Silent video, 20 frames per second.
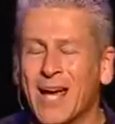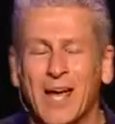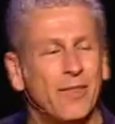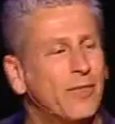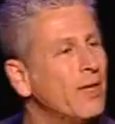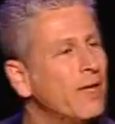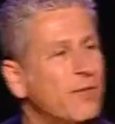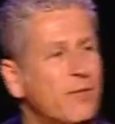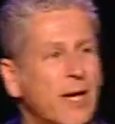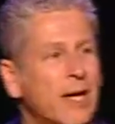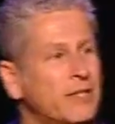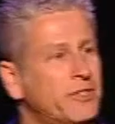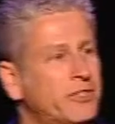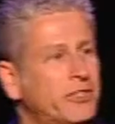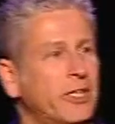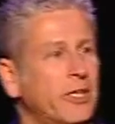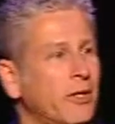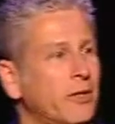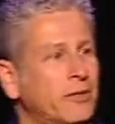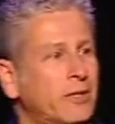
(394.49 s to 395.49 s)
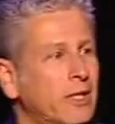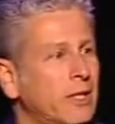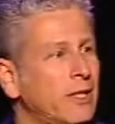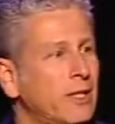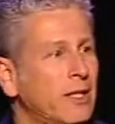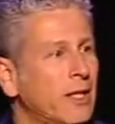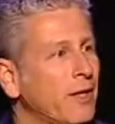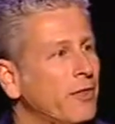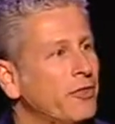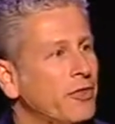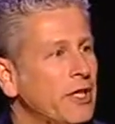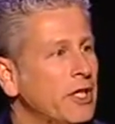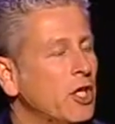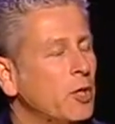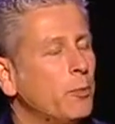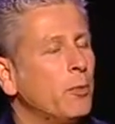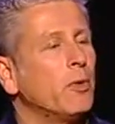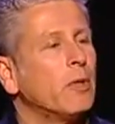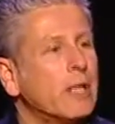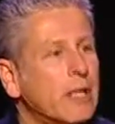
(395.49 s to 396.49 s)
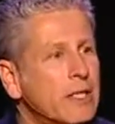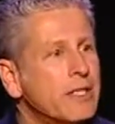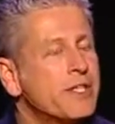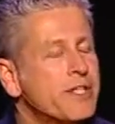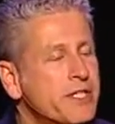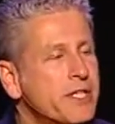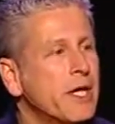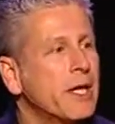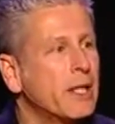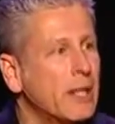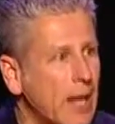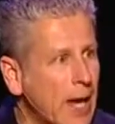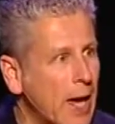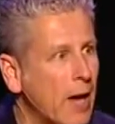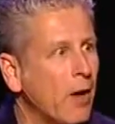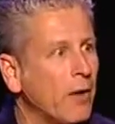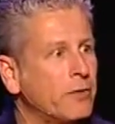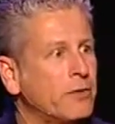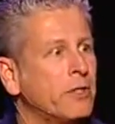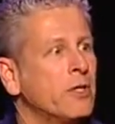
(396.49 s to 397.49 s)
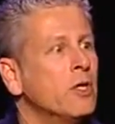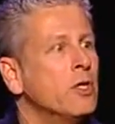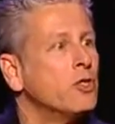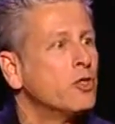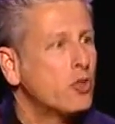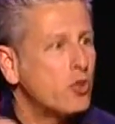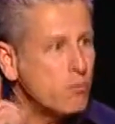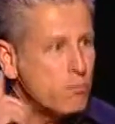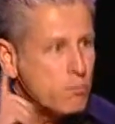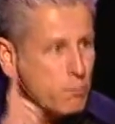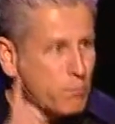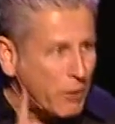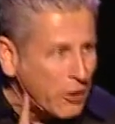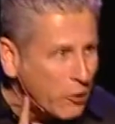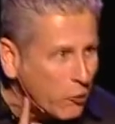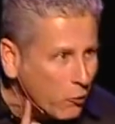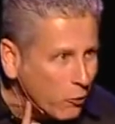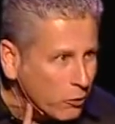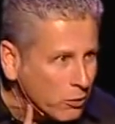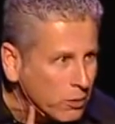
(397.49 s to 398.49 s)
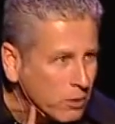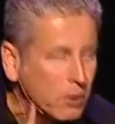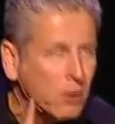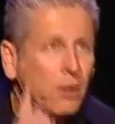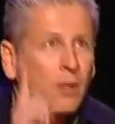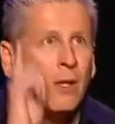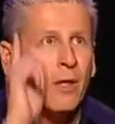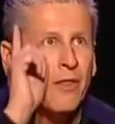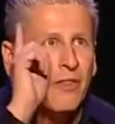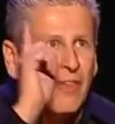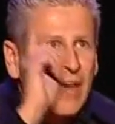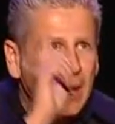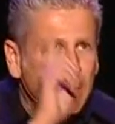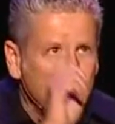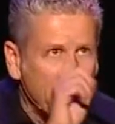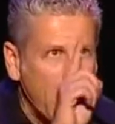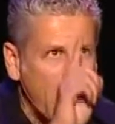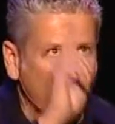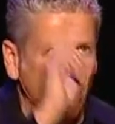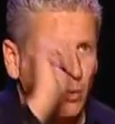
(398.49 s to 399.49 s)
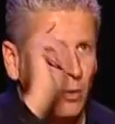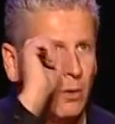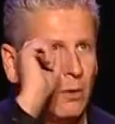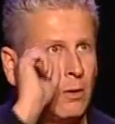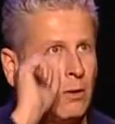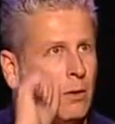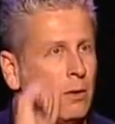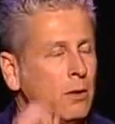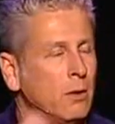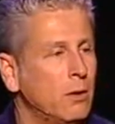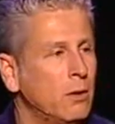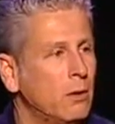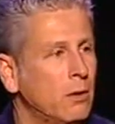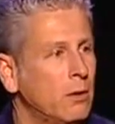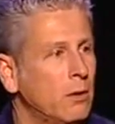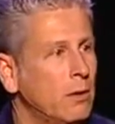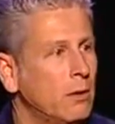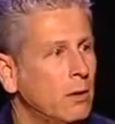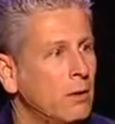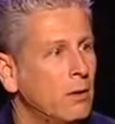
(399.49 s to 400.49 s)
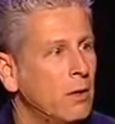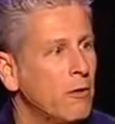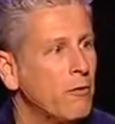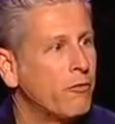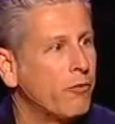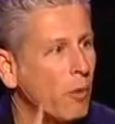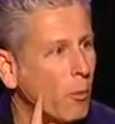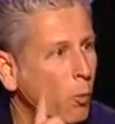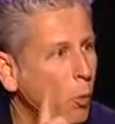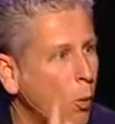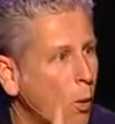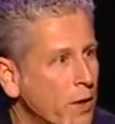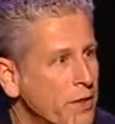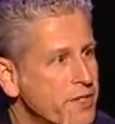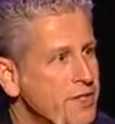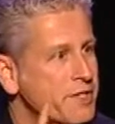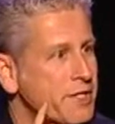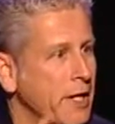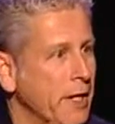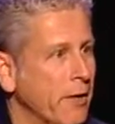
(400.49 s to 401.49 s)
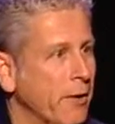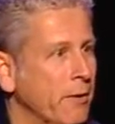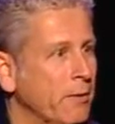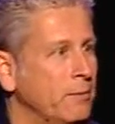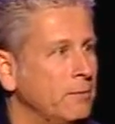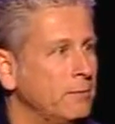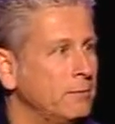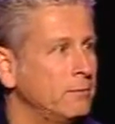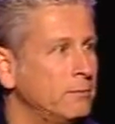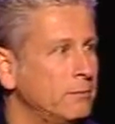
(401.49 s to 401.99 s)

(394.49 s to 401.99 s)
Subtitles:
And then that cell did the unthinkable. It set out to build that model from one cell.